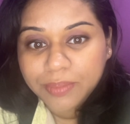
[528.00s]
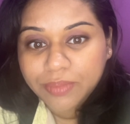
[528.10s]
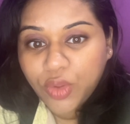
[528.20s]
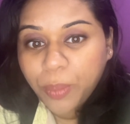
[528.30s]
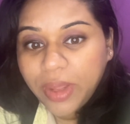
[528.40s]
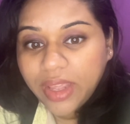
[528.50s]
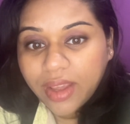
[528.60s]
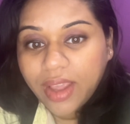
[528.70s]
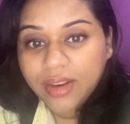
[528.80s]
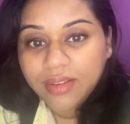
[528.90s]
you
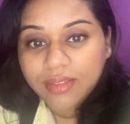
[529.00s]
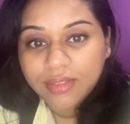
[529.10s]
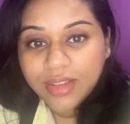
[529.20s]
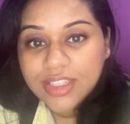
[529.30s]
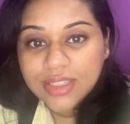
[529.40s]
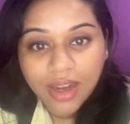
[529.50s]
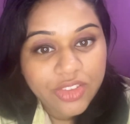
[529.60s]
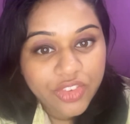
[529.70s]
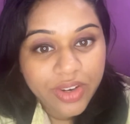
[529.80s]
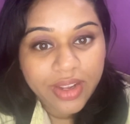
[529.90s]
being in this
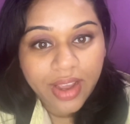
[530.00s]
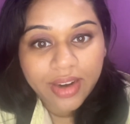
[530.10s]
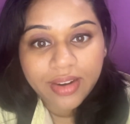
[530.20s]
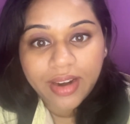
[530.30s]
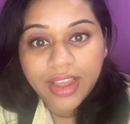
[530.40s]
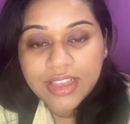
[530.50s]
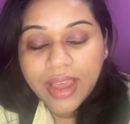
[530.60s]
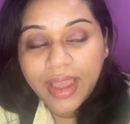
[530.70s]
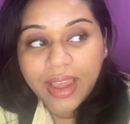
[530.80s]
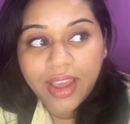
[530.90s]
country, and
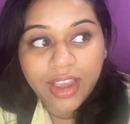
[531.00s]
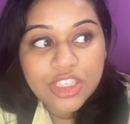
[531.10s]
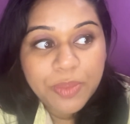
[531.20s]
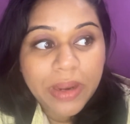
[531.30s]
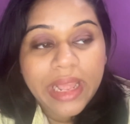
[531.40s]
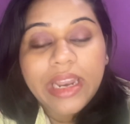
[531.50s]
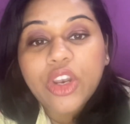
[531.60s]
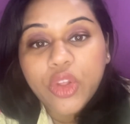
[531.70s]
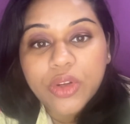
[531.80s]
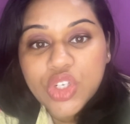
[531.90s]
explaining
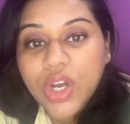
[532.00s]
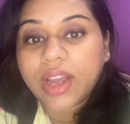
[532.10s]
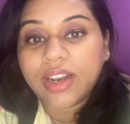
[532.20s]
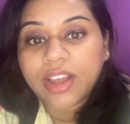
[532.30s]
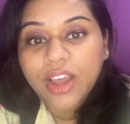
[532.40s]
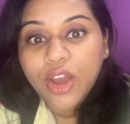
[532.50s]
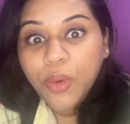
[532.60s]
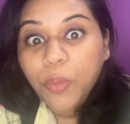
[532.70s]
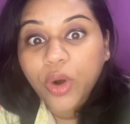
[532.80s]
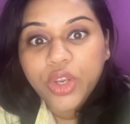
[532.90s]
to your child
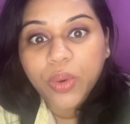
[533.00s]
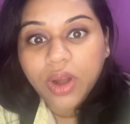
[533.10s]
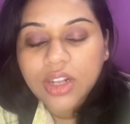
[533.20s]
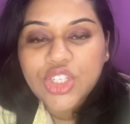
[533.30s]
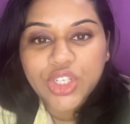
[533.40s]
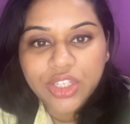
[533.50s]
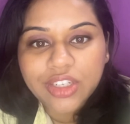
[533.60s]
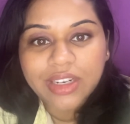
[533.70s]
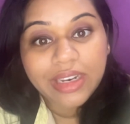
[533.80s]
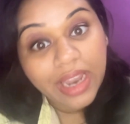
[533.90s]
what your culture
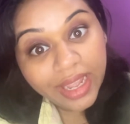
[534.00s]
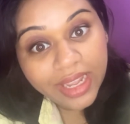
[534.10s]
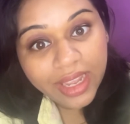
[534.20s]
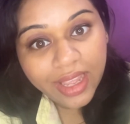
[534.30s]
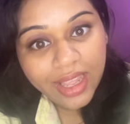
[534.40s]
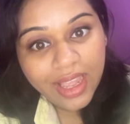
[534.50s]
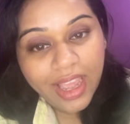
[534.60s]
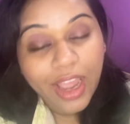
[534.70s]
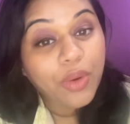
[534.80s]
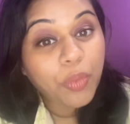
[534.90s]
looked like
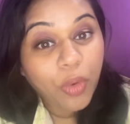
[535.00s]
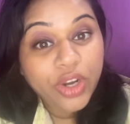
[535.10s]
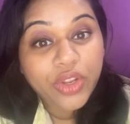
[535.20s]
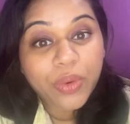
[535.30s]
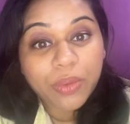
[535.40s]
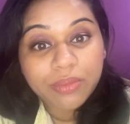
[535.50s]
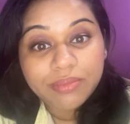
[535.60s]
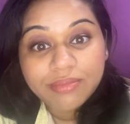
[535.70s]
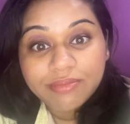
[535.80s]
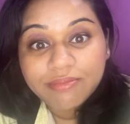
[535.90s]
and what your
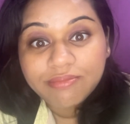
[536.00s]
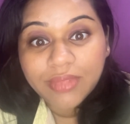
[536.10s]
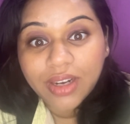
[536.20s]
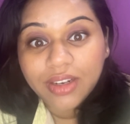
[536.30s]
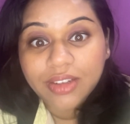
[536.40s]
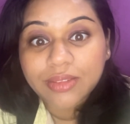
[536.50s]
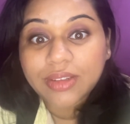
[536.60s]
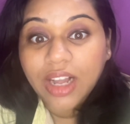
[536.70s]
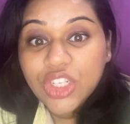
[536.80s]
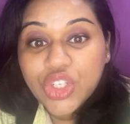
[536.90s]

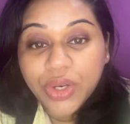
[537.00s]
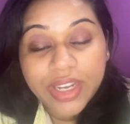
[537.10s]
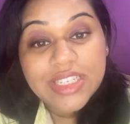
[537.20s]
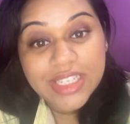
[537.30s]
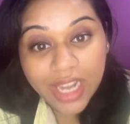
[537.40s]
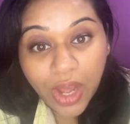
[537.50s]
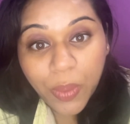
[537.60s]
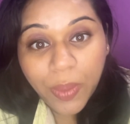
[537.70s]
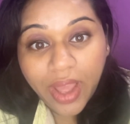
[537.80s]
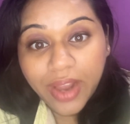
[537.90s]
culture is
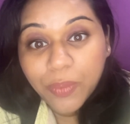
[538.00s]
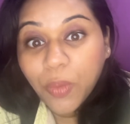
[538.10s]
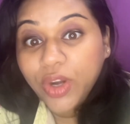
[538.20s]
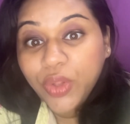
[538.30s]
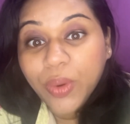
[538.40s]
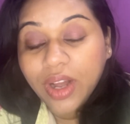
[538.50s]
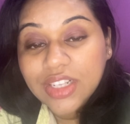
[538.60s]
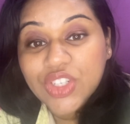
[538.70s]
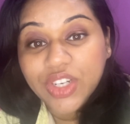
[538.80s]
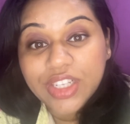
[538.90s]
now and what your
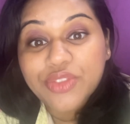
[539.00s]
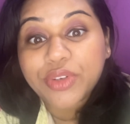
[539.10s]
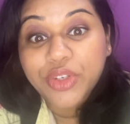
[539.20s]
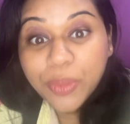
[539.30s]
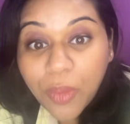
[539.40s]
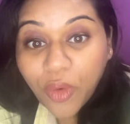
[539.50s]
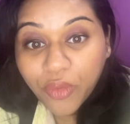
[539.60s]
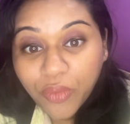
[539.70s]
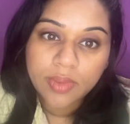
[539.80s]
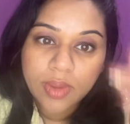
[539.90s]
culture is for
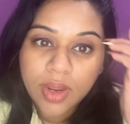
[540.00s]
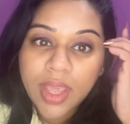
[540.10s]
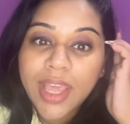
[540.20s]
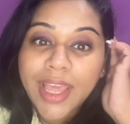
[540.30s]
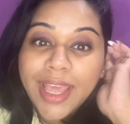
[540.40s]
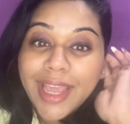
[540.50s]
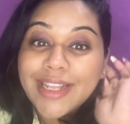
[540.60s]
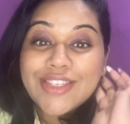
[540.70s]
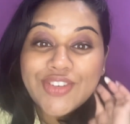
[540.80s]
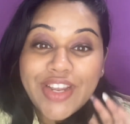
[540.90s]
tomorrow. It
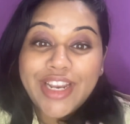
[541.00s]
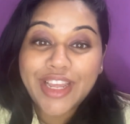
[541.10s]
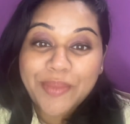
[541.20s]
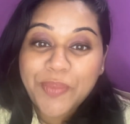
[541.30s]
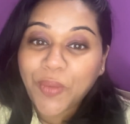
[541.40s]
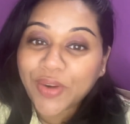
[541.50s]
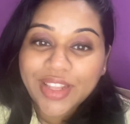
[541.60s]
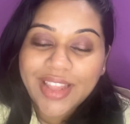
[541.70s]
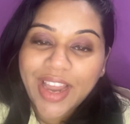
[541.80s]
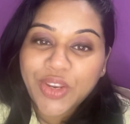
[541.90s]
is really
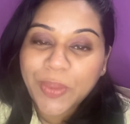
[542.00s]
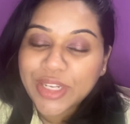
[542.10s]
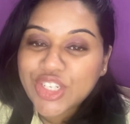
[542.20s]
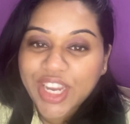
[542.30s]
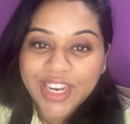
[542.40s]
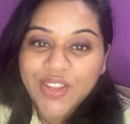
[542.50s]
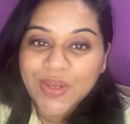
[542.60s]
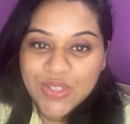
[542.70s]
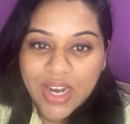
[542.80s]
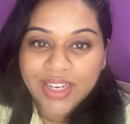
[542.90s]
important that you educate
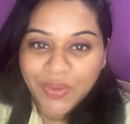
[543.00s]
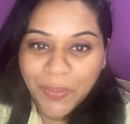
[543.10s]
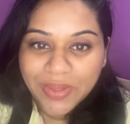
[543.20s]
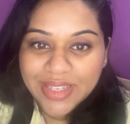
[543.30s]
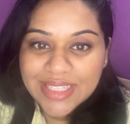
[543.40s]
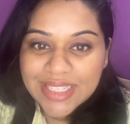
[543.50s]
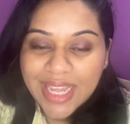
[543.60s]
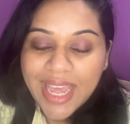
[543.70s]
your child on this.